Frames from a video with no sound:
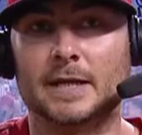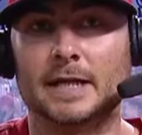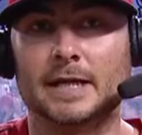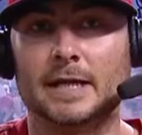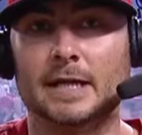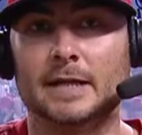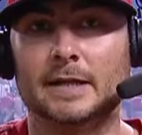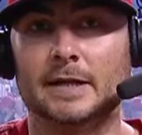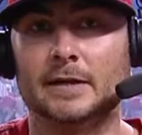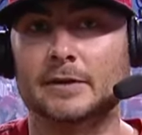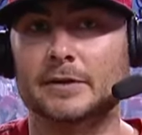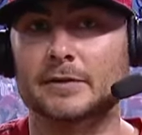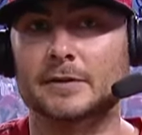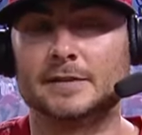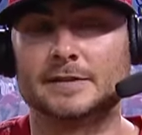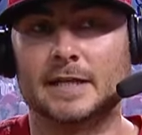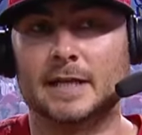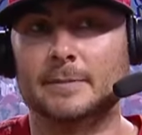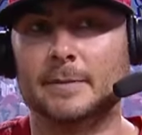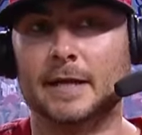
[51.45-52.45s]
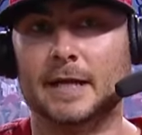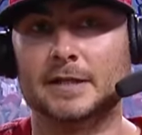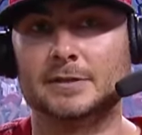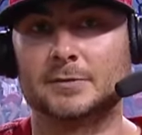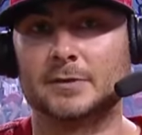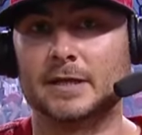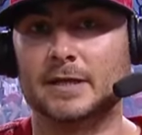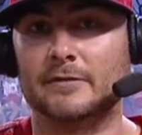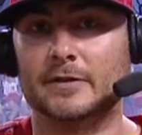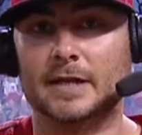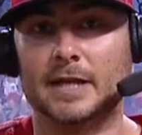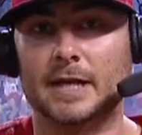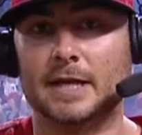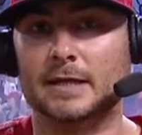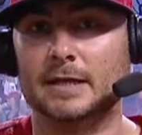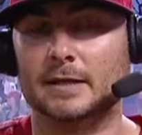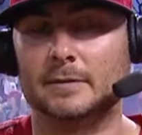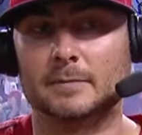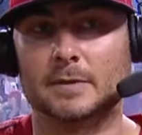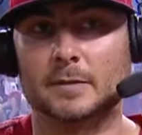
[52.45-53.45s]
But I get in there and do the same cage work every
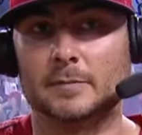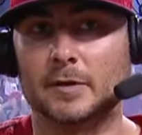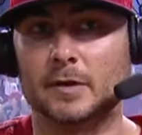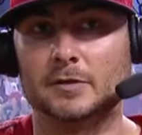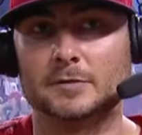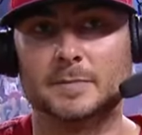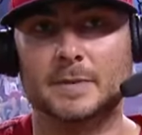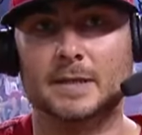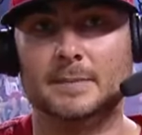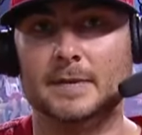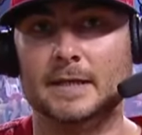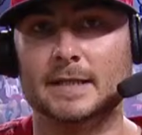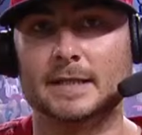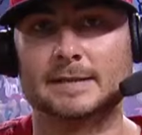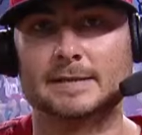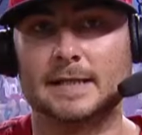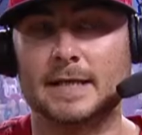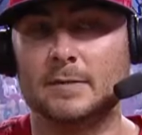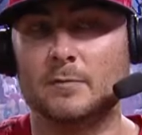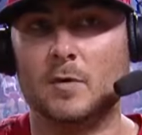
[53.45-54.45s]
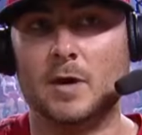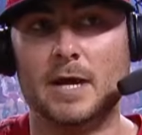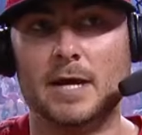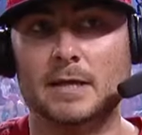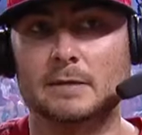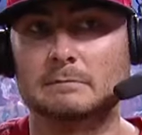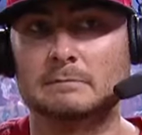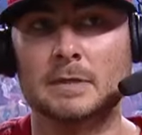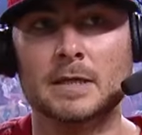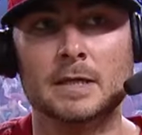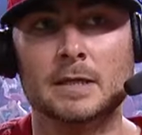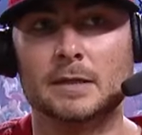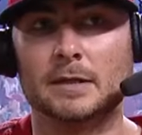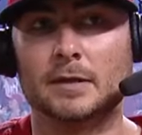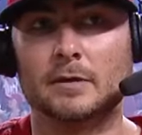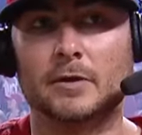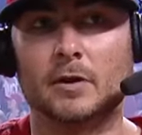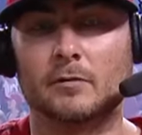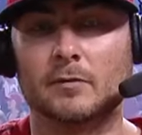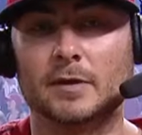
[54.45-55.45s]
day, approach BP the same way, and,
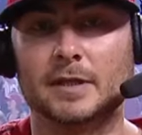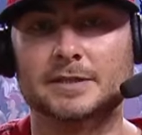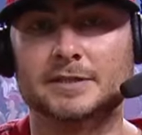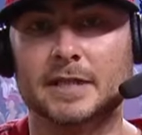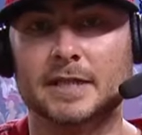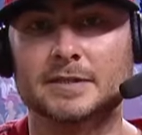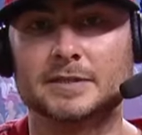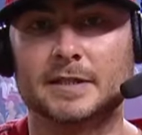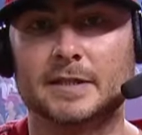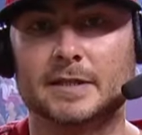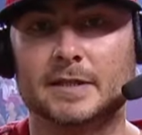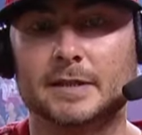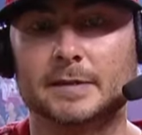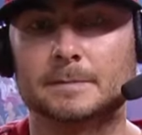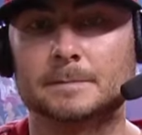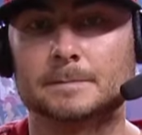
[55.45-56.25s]
you know, don't really change anything.